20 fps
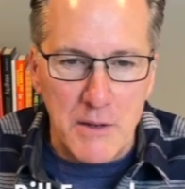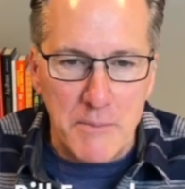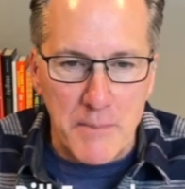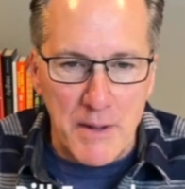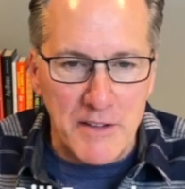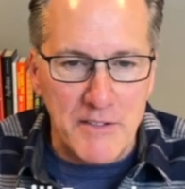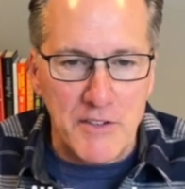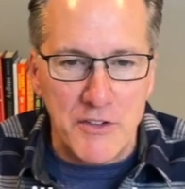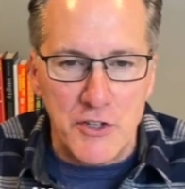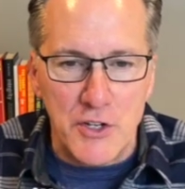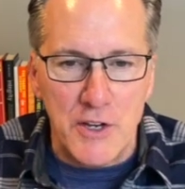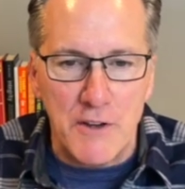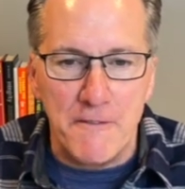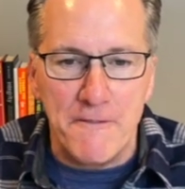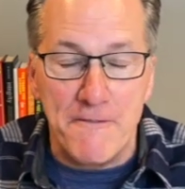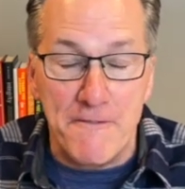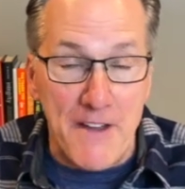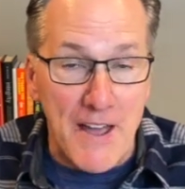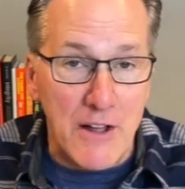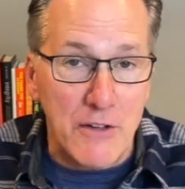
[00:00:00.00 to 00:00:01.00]
and messaging
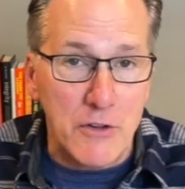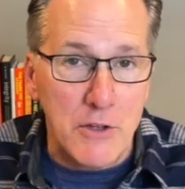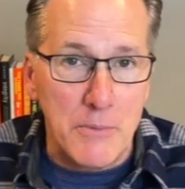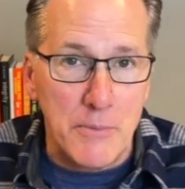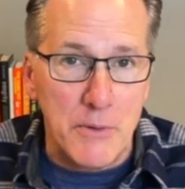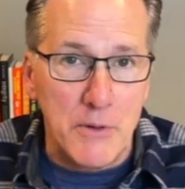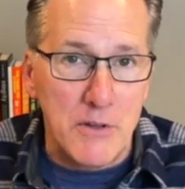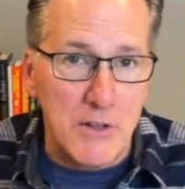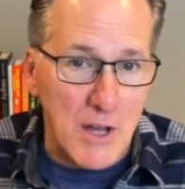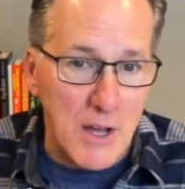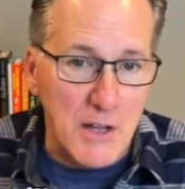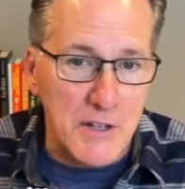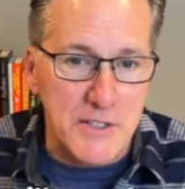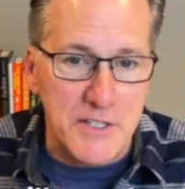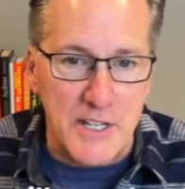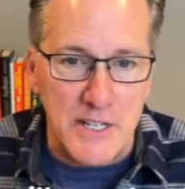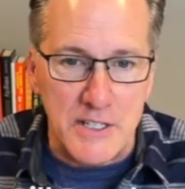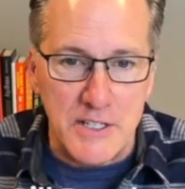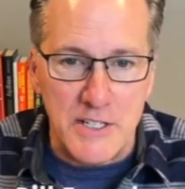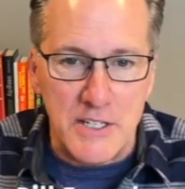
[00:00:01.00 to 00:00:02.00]
valuable
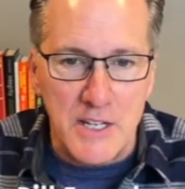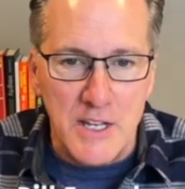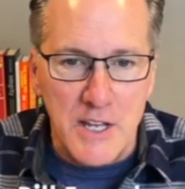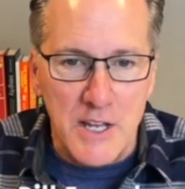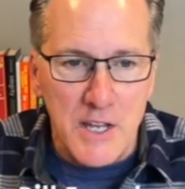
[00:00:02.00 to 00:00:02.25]
content.